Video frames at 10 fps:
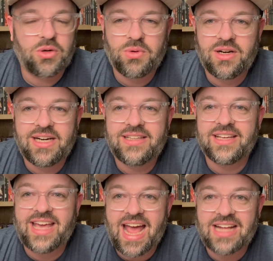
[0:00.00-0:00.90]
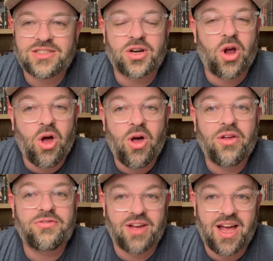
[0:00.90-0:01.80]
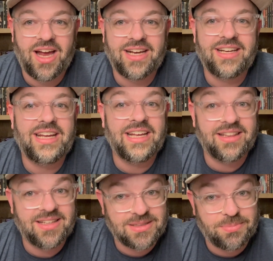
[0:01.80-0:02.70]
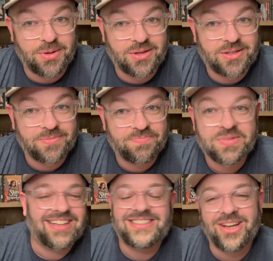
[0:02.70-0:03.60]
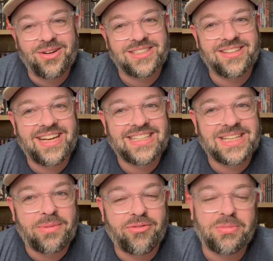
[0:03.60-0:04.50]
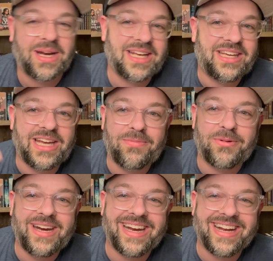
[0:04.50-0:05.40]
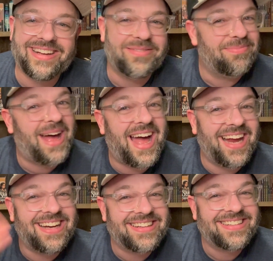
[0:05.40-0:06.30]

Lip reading: worry, the cats are all fine in this book. So until next time, everybody, keep reading. Bye.